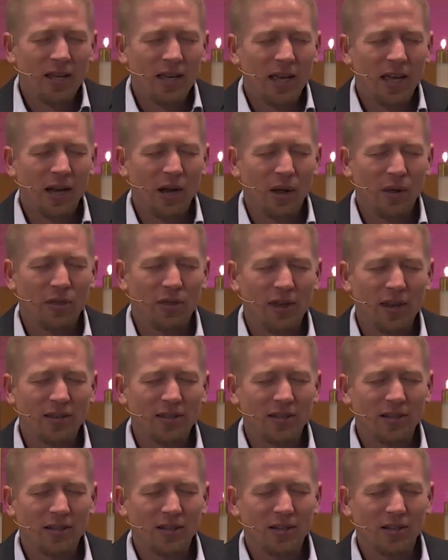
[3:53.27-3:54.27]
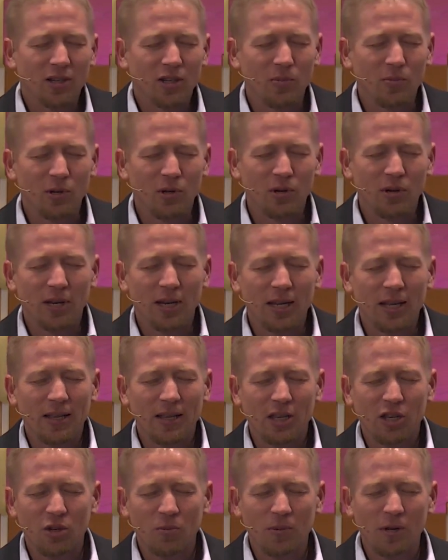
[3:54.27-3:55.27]
and authentic community,
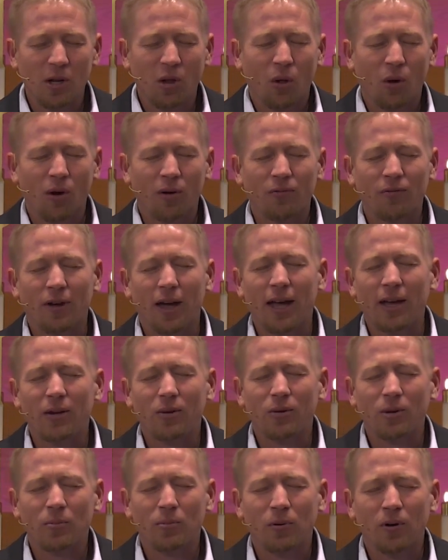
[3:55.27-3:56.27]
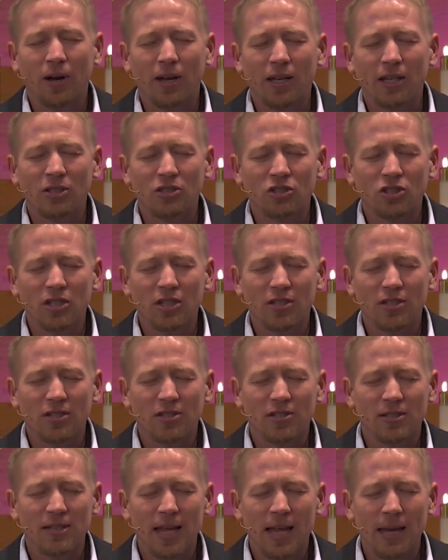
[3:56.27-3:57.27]
that you'd be glorified. We pray in
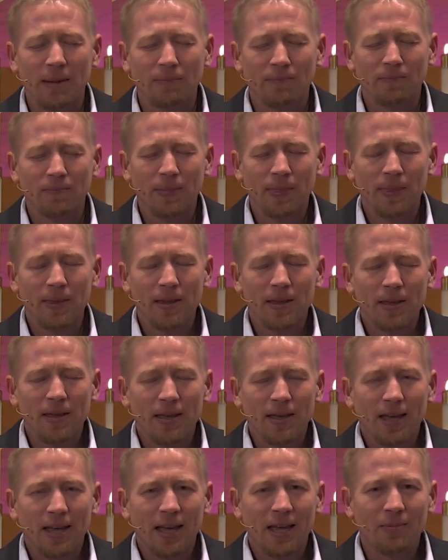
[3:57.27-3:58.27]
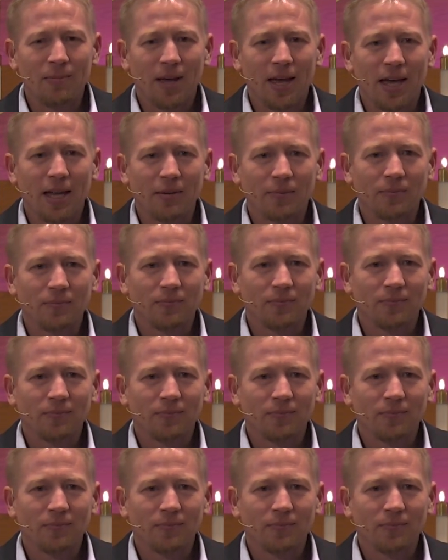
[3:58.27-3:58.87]
Jesus' name. Amen.